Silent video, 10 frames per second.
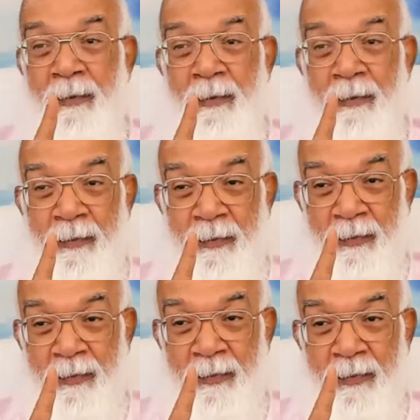
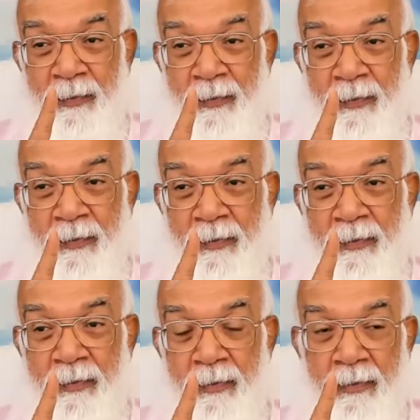
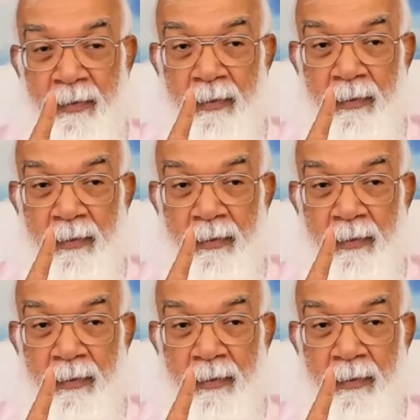No one is speaking in this clip.